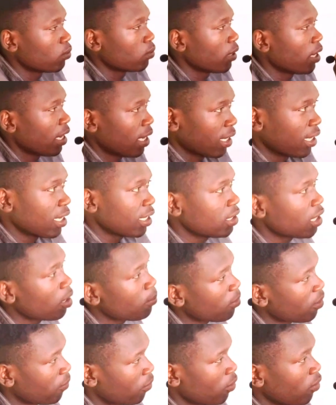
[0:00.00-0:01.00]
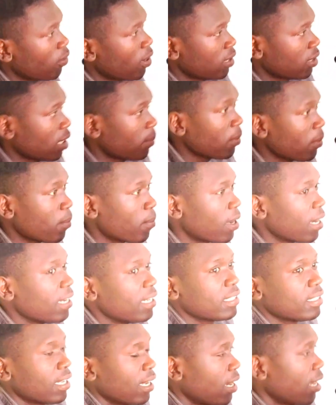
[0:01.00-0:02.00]
engage ama followers ama ma
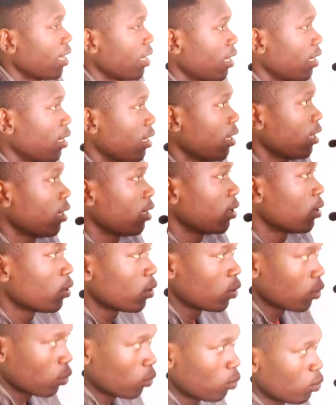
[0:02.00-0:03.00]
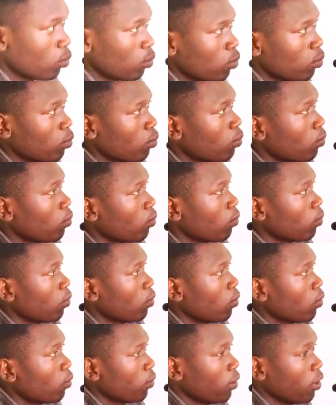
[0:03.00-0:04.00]
listener ku
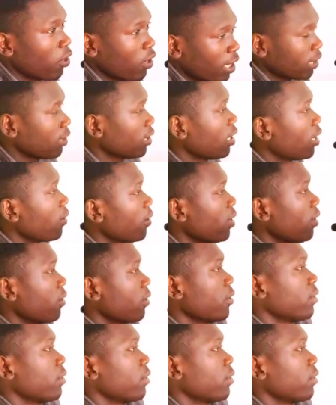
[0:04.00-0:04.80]
interact na wewe?